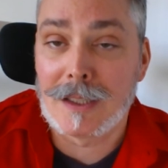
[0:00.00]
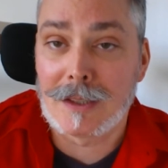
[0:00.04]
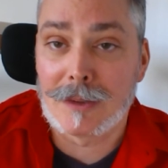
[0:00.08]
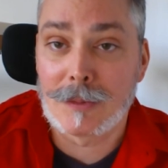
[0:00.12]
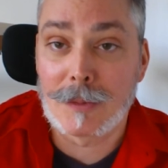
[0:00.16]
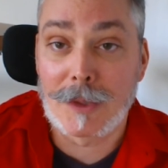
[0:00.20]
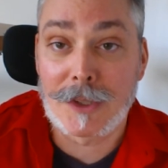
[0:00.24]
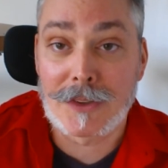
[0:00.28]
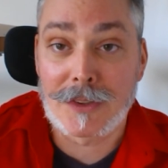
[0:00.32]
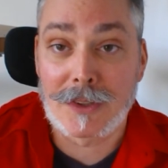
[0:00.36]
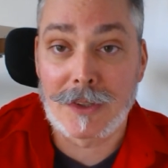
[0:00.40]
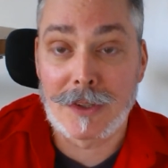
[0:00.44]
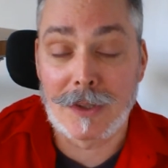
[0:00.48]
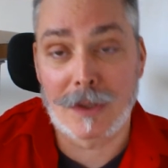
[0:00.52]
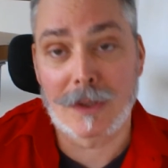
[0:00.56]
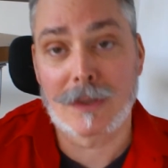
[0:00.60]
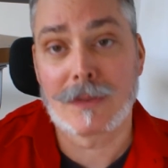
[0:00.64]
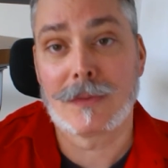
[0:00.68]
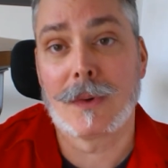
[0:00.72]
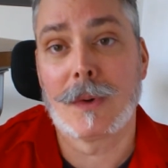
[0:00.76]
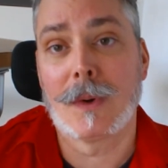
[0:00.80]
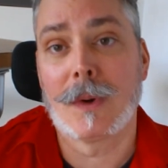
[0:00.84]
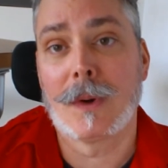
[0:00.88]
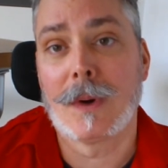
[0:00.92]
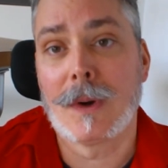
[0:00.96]
what to look
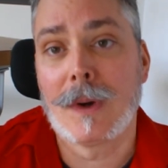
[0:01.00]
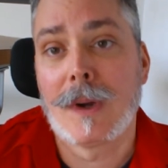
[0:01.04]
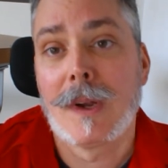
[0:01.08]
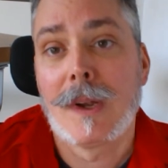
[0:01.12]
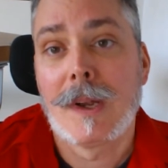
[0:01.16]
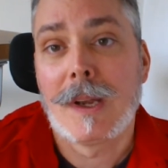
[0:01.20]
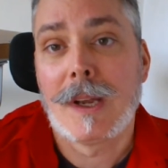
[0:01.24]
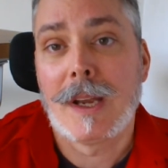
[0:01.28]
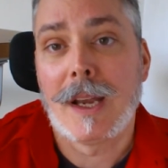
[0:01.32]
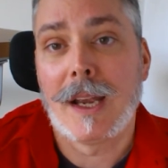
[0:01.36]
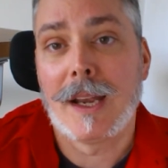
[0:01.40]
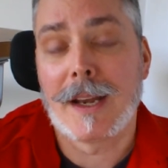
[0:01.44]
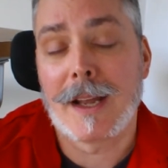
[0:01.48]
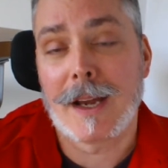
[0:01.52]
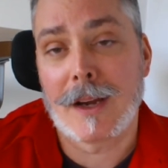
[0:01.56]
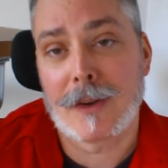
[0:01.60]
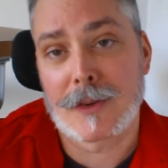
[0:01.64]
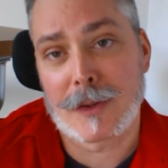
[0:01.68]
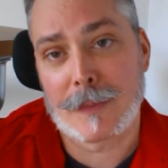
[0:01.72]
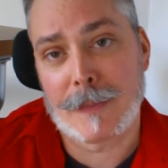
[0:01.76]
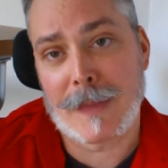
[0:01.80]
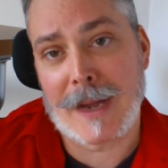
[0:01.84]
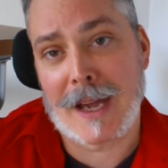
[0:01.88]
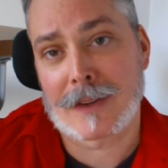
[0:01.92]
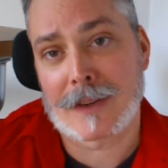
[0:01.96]
for and how
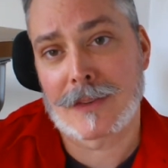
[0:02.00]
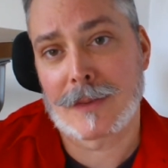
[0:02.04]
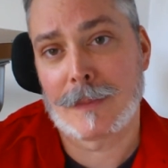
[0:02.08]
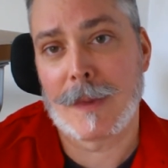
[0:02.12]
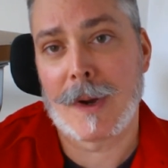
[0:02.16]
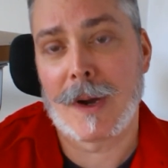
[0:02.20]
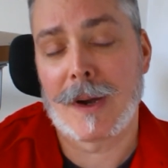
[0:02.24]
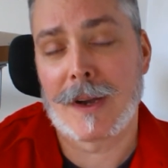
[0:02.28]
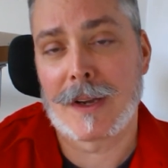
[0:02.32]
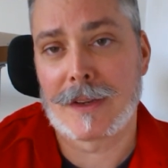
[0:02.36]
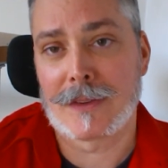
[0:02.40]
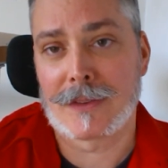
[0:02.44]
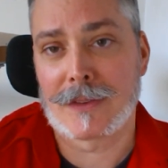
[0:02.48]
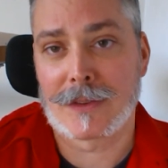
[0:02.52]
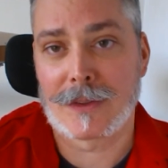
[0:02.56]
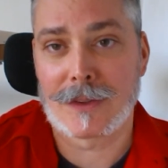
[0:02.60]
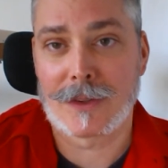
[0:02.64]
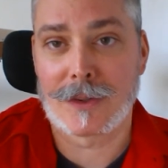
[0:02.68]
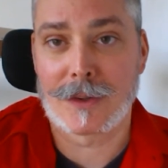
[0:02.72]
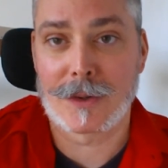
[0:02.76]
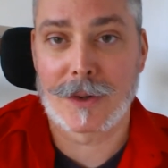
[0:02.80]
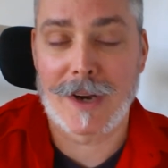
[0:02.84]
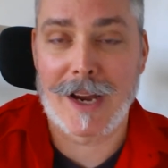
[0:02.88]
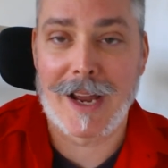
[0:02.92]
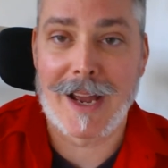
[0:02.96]
to maximize
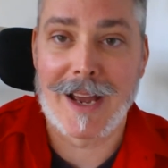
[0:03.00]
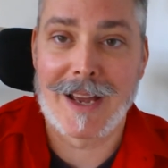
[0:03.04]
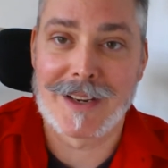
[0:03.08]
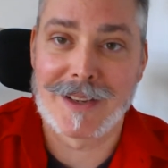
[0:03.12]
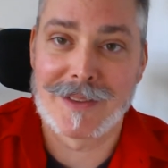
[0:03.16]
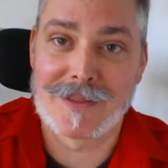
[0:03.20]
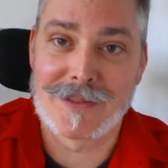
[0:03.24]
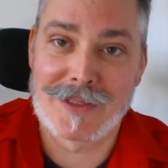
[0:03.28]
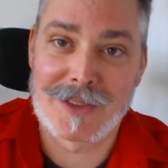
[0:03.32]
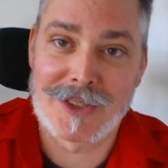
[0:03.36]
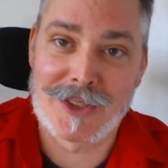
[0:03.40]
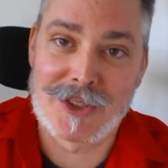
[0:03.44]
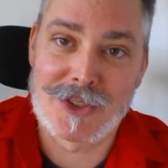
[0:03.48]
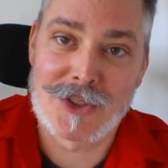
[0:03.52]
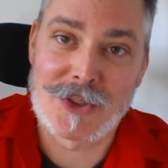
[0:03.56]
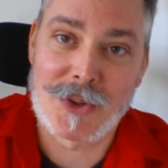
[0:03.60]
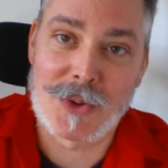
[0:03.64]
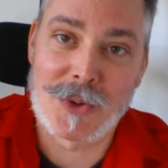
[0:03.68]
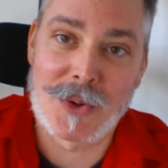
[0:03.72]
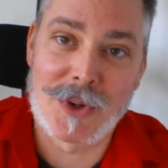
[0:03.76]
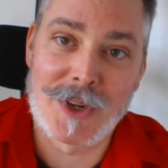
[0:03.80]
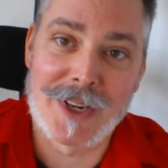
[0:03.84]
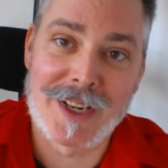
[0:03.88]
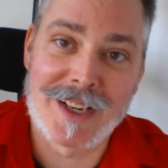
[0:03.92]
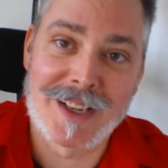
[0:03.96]
your ad
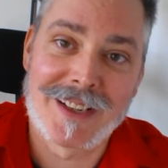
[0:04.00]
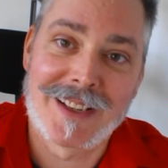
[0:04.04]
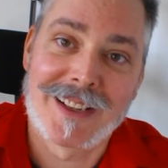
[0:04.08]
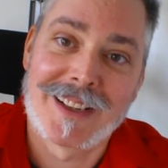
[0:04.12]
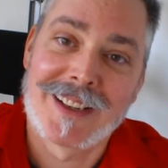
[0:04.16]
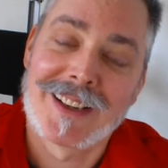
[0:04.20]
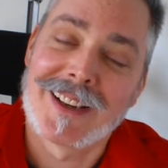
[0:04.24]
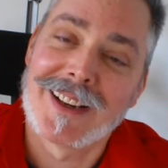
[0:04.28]
inventory.